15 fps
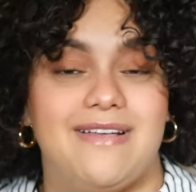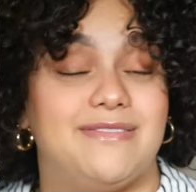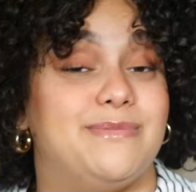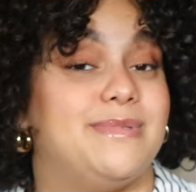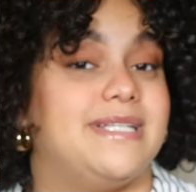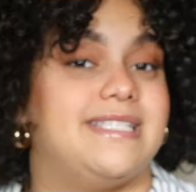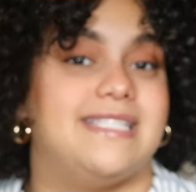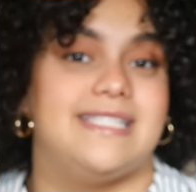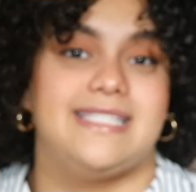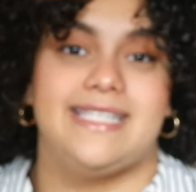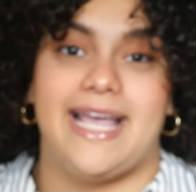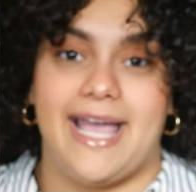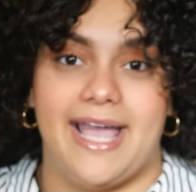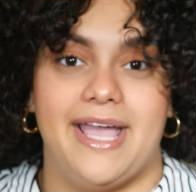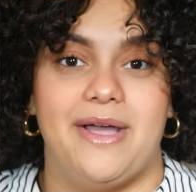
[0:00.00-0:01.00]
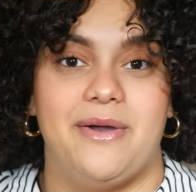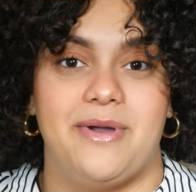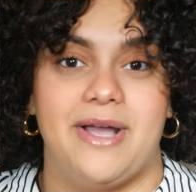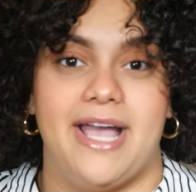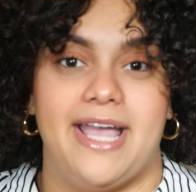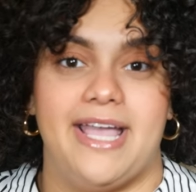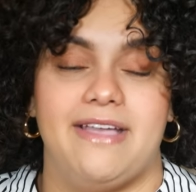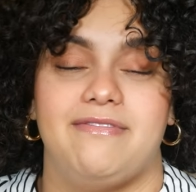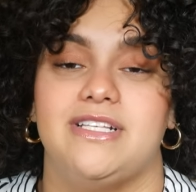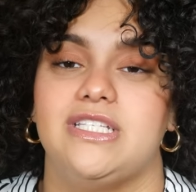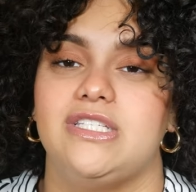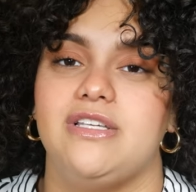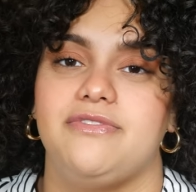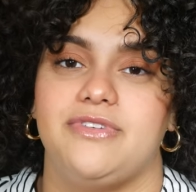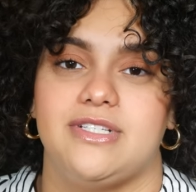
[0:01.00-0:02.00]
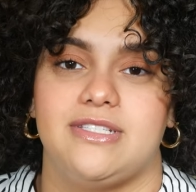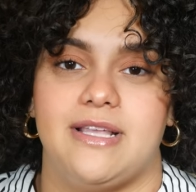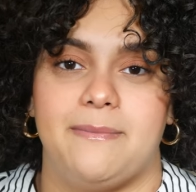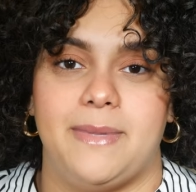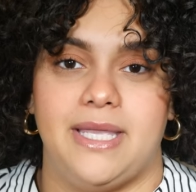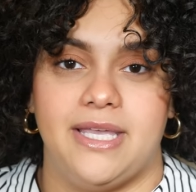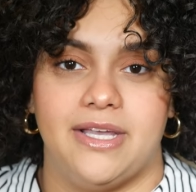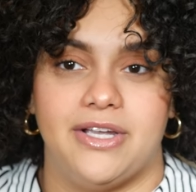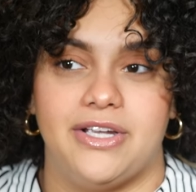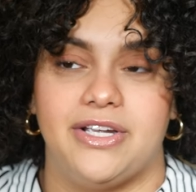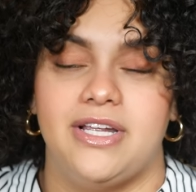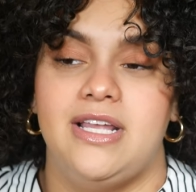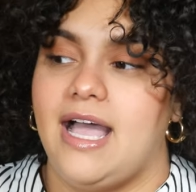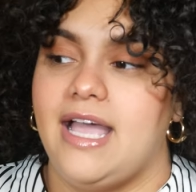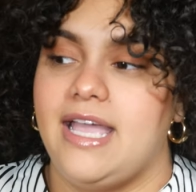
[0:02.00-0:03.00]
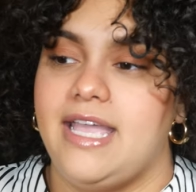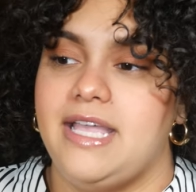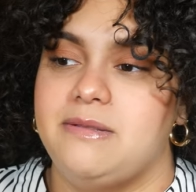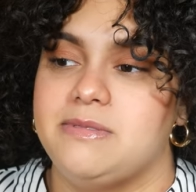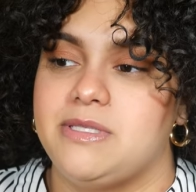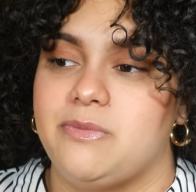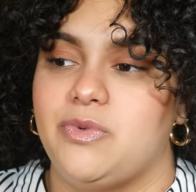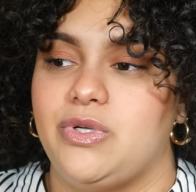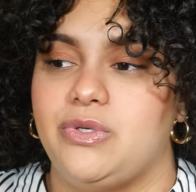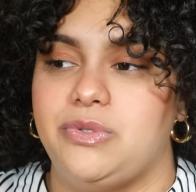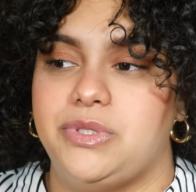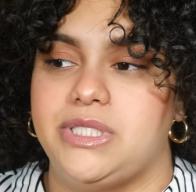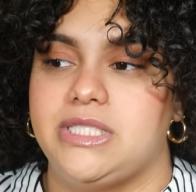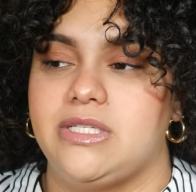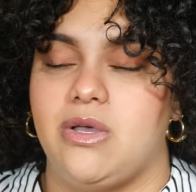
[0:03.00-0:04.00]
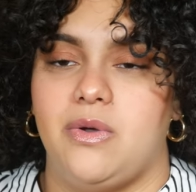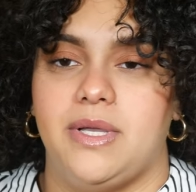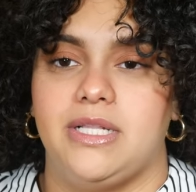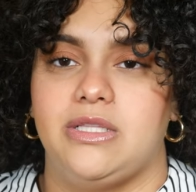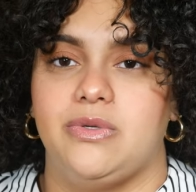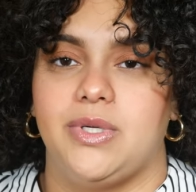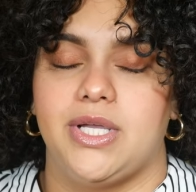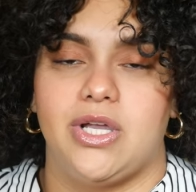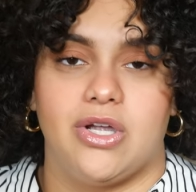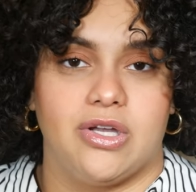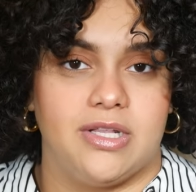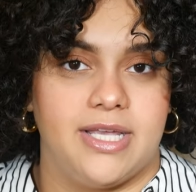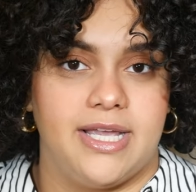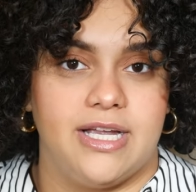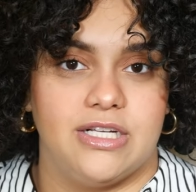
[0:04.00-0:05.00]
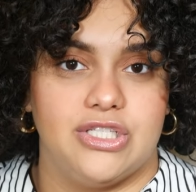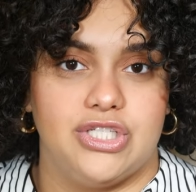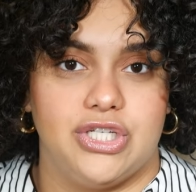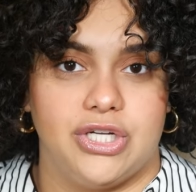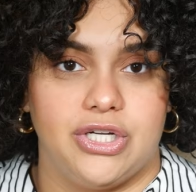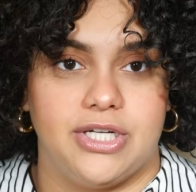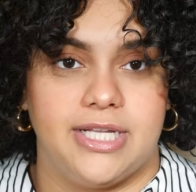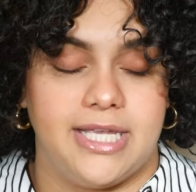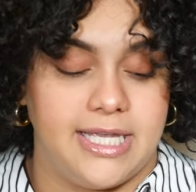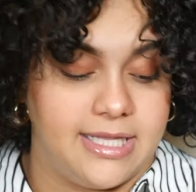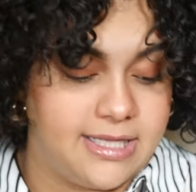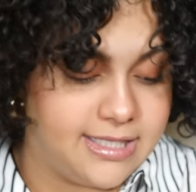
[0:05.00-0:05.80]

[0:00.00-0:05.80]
have something to say, okay? If this is your first time here, I am someone who is going through a curly hair journey.